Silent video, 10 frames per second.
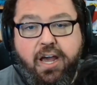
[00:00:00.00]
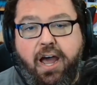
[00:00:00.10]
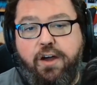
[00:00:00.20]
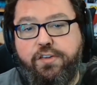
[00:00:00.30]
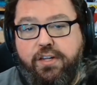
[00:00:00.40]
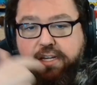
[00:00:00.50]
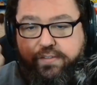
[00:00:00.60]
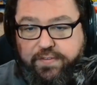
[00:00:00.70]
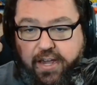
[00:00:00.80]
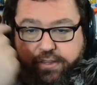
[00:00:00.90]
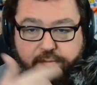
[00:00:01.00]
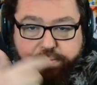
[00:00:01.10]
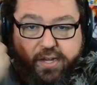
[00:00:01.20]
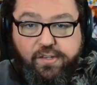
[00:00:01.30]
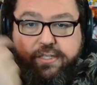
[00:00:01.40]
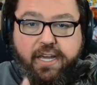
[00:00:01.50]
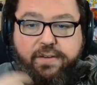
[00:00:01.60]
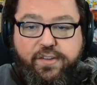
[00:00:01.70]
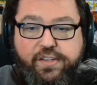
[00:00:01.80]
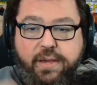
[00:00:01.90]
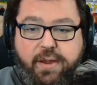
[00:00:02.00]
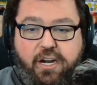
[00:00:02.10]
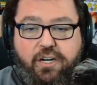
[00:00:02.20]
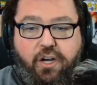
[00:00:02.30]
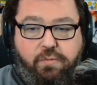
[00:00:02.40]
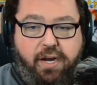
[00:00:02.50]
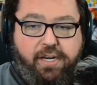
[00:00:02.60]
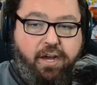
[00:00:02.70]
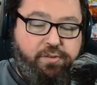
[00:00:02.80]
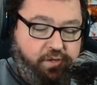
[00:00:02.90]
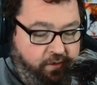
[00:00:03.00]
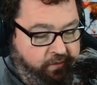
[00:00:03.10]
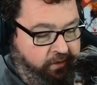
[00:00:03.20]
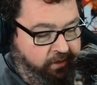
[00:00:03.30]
I also like the fact that we basically have the same haircut right now. So